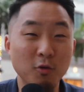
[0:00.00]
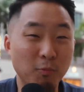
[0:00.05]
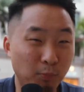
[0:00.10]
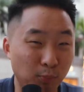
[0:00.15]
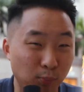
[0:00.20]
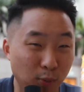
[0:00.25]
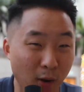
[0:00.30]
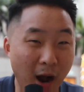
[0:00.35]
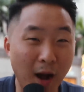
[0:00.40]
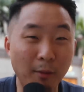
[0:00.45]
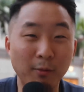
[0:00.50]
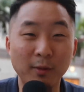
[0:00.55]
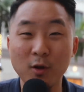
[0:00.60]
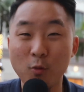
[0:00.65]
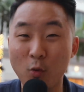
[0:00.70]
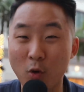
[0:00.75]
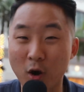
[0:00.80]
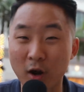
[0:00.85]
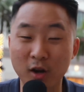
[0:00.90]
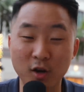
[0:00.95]
you probably
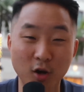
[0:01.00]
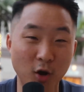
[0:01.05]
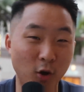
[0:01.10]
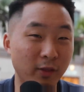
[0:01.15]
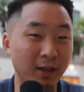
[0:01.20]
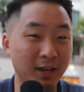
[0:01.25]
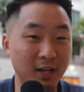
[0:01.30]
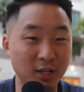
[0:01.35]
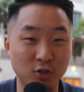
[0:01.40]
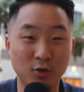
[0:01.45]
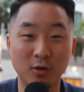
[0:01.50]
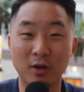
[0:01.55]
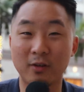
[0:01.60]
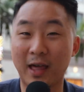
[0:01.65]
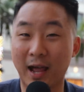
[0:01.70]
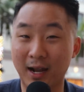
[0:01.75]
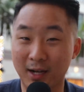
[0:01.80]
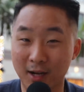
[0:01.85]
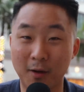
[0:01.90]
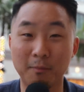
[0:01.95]
want to know the history of
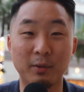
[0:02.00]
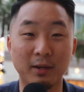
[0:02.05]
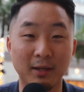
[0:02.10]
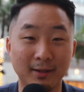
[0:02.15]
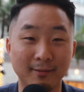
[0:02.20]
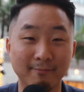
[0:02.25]
that company.